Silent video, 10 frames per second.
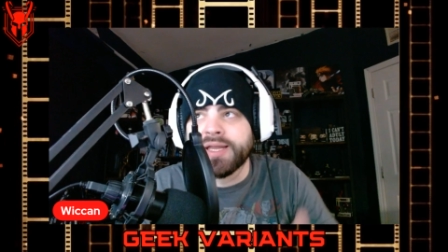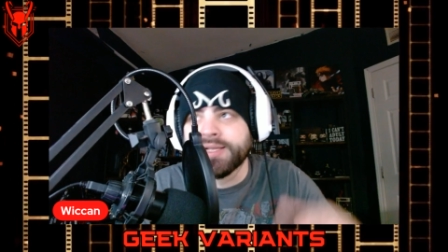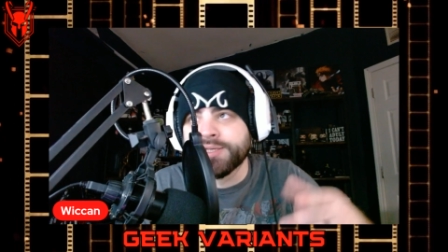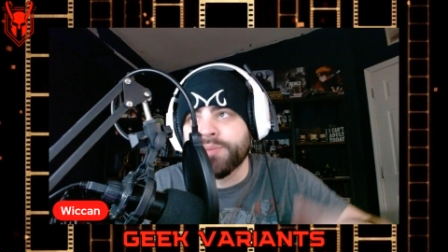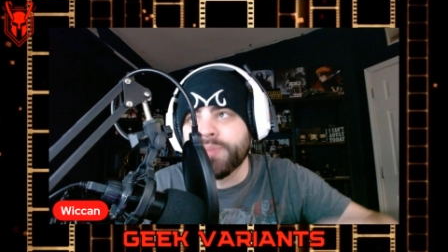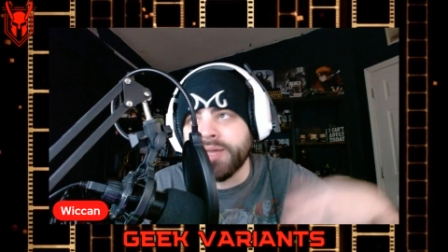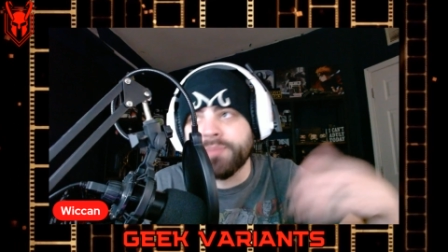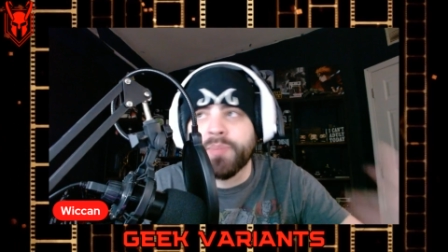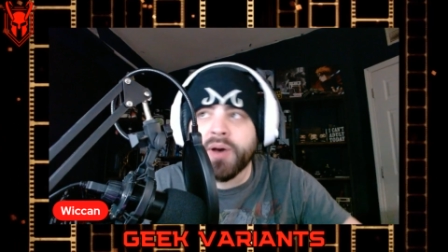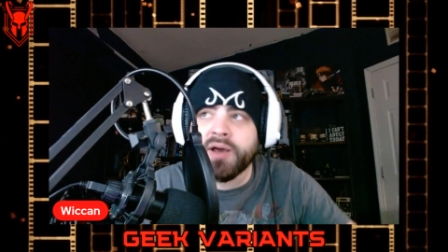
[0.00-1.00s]
needs to be
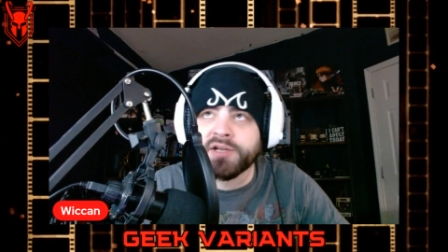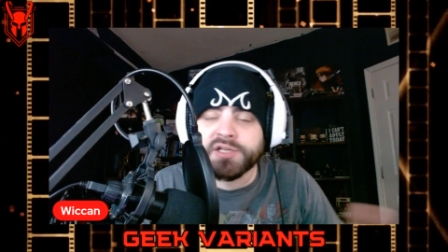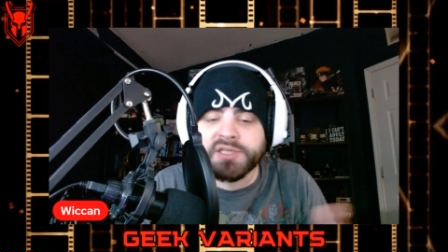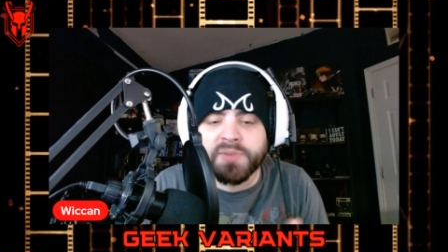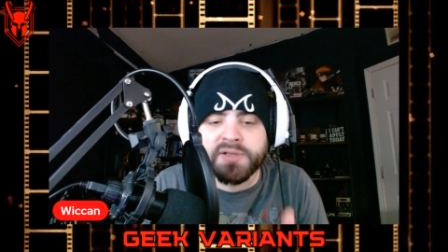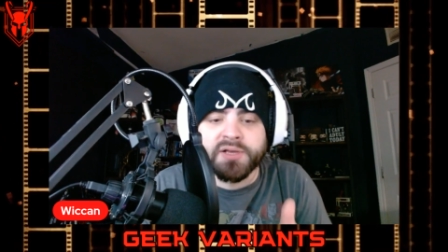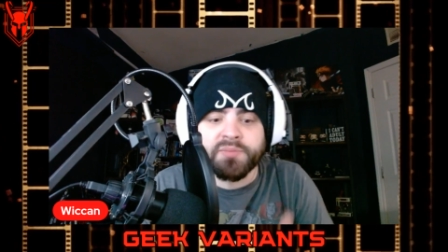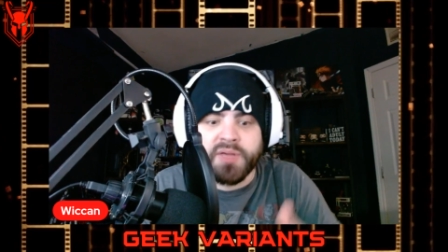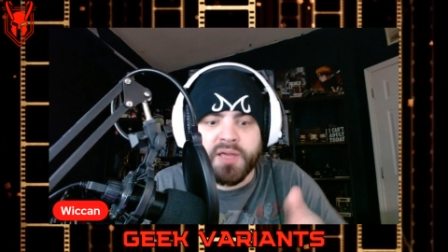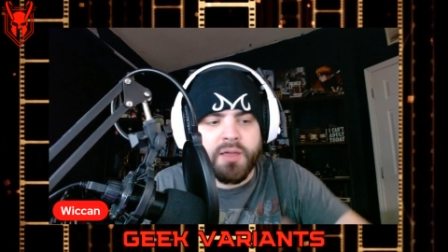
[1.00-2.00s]
punished. It spells
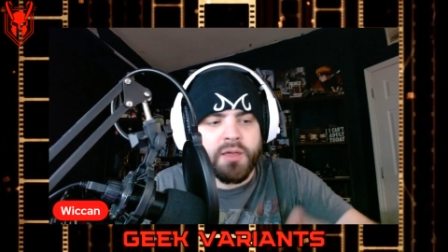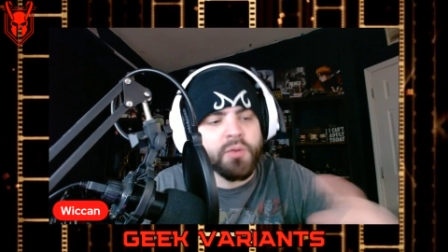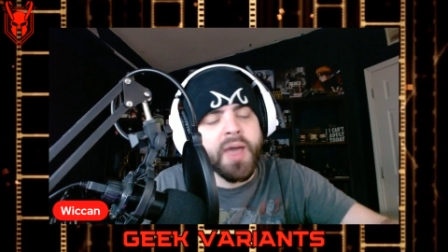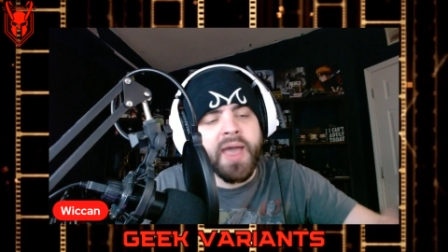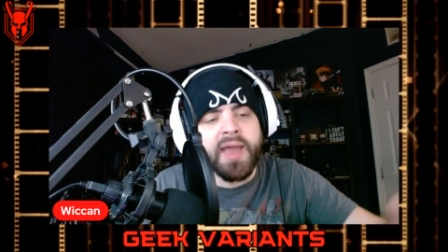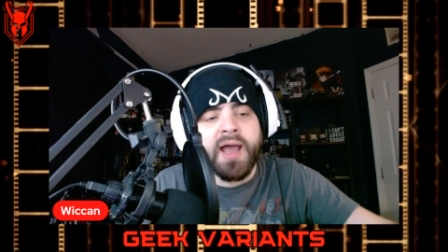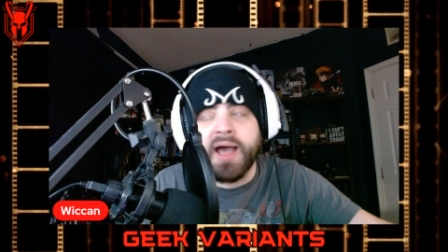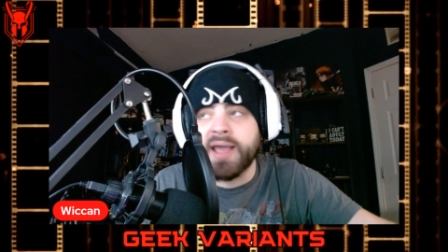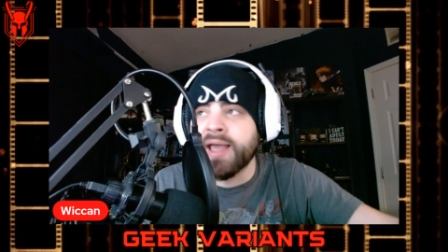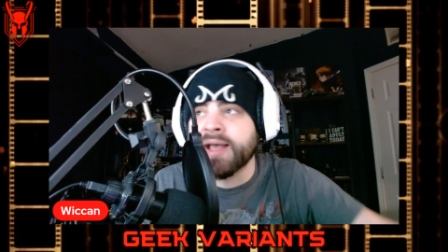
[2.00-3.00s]
out
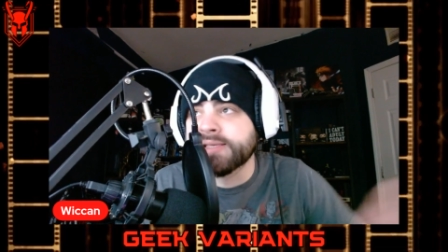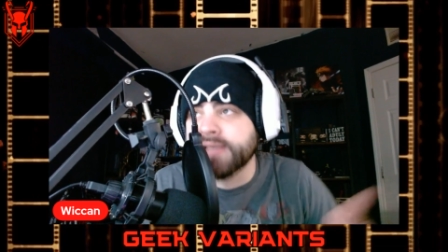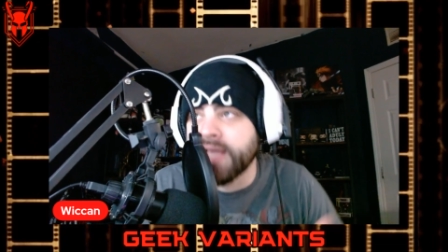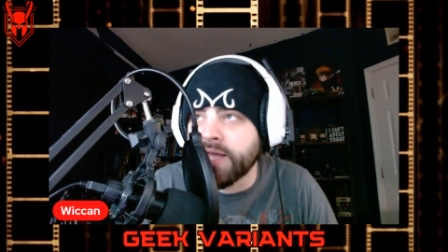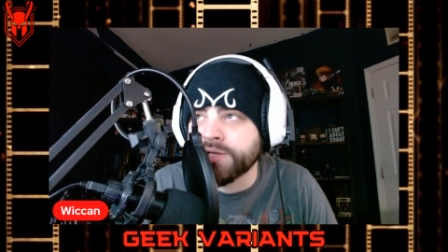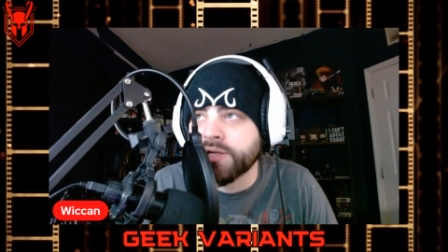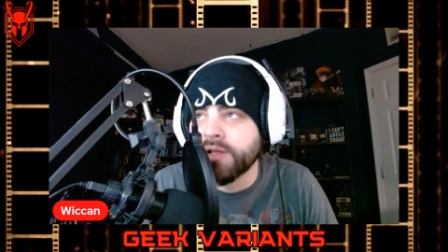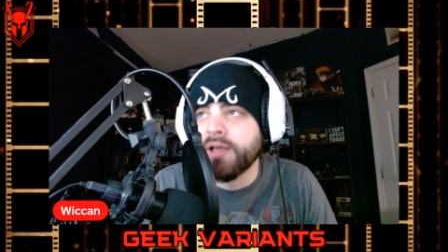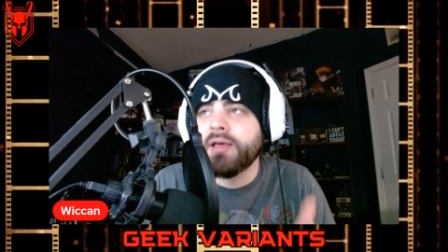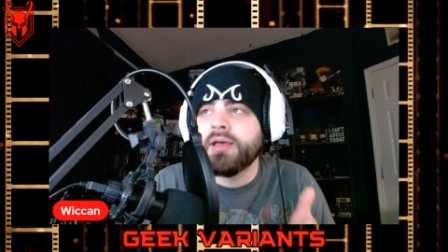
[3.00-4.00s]
Punish,
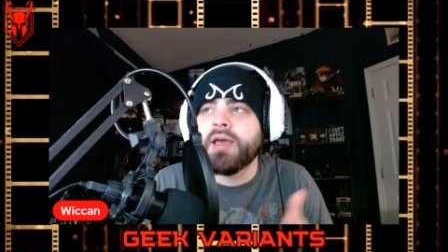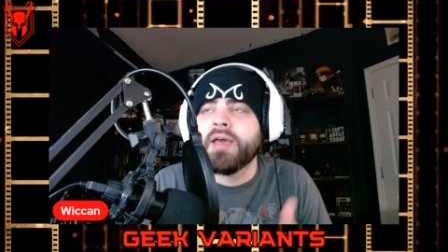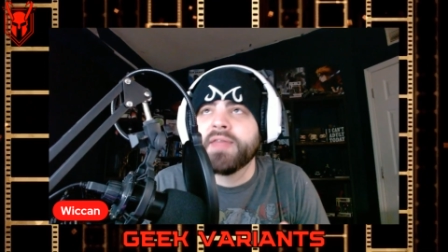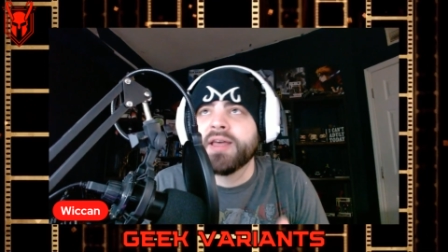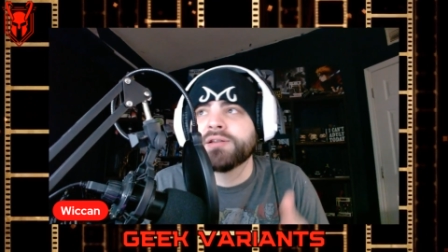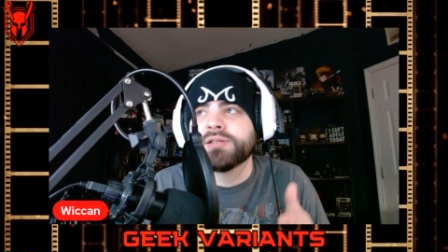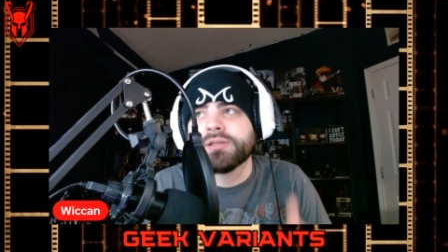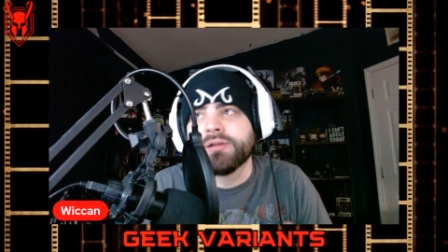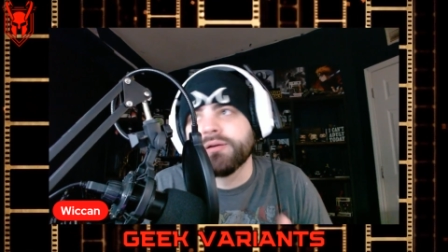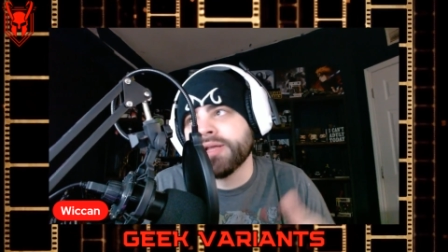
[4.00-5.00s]
and then
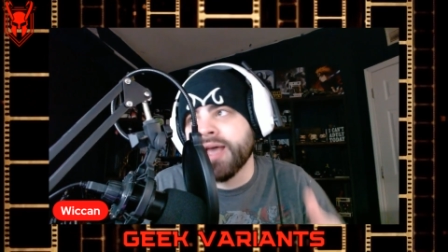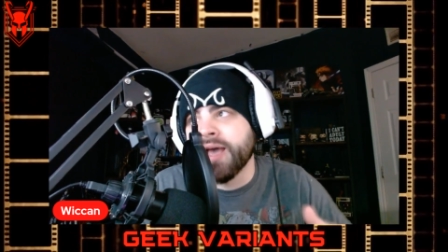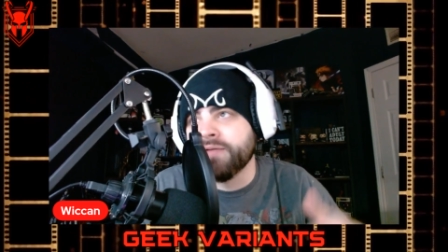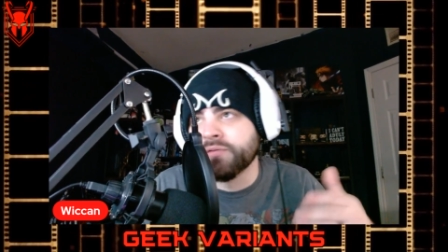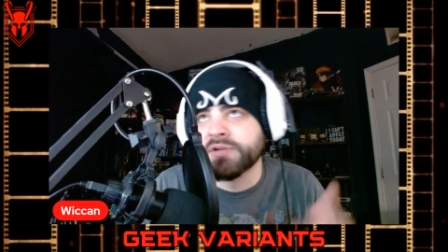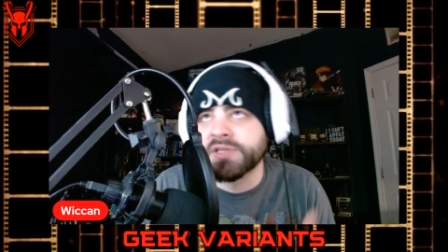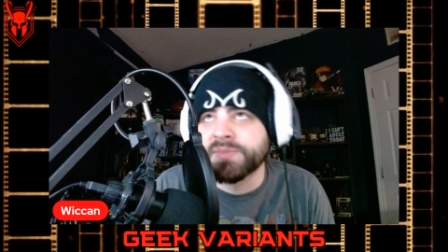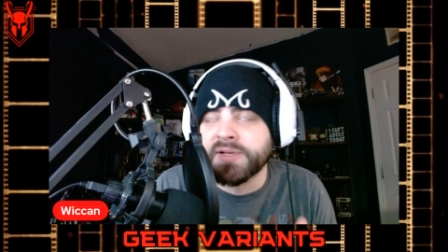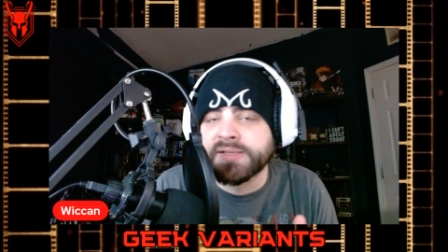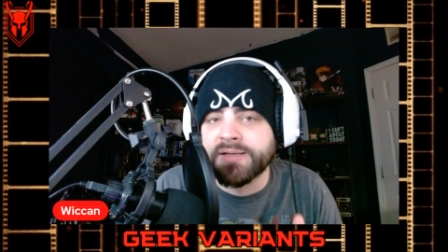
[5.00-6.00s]
slowly afterwards
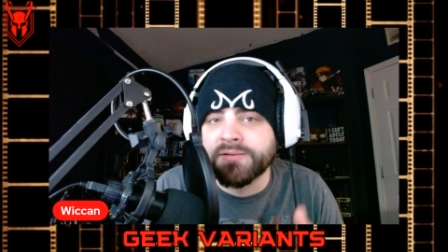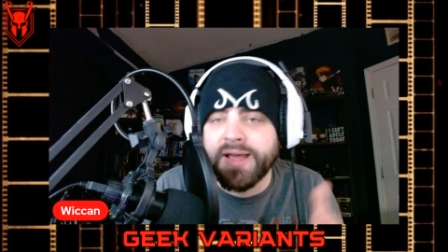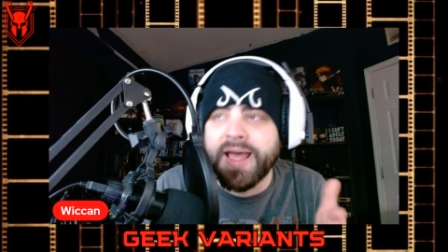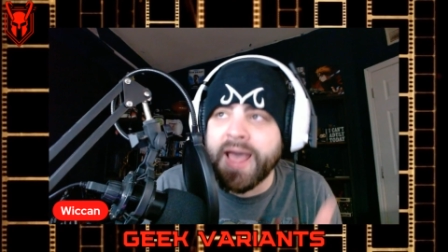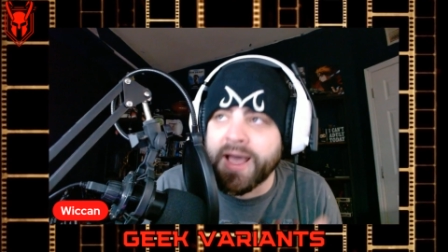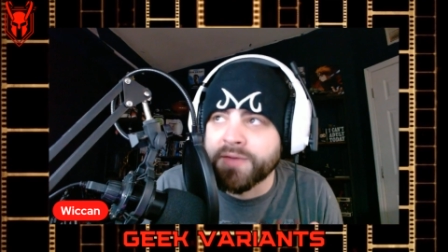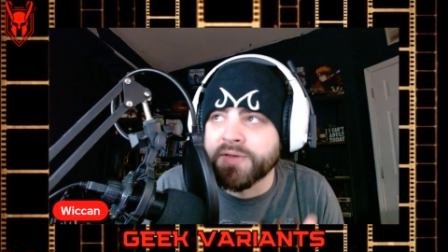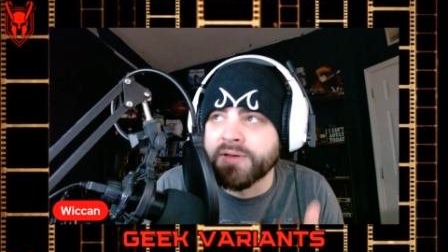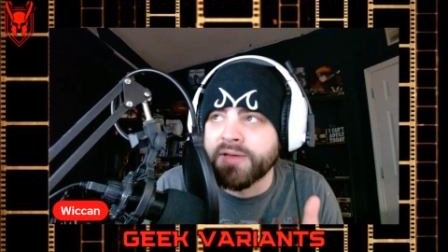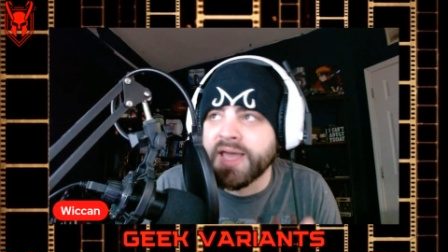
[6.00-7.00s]
spells out
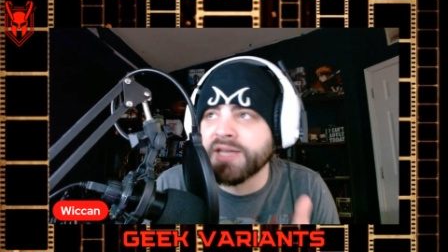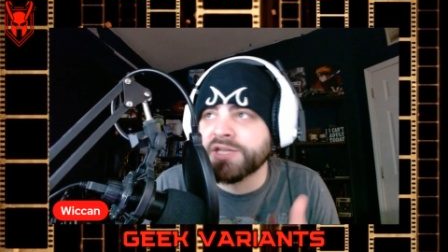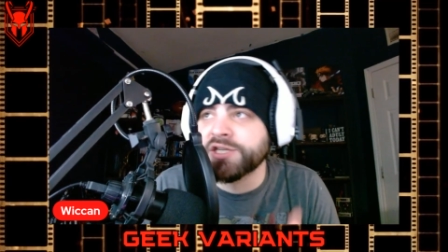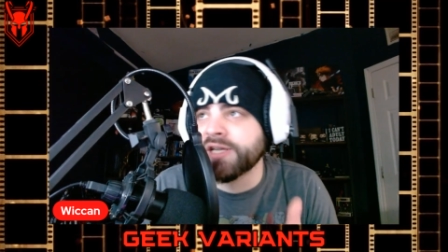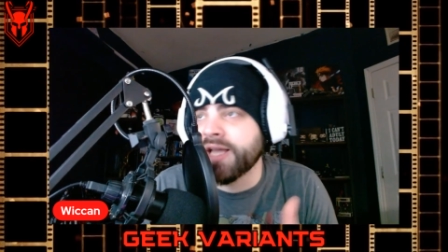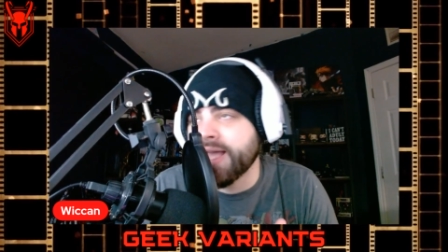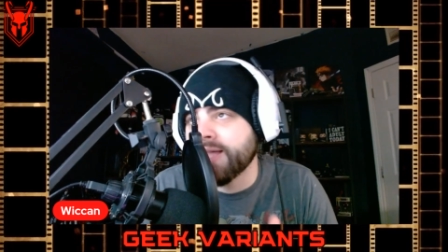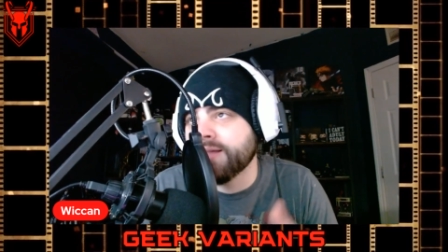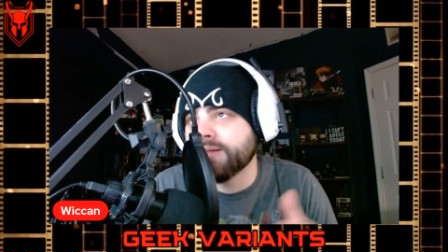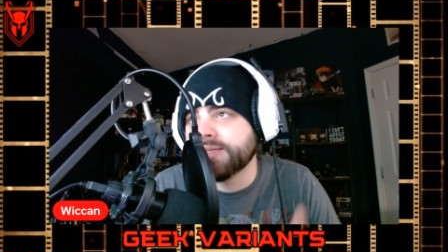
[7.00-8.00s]
Agatha,
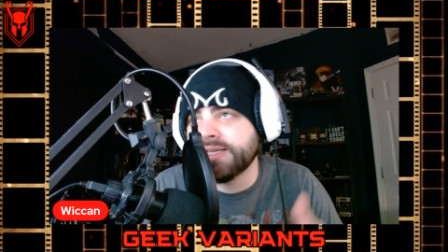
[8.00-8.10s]
Agatha.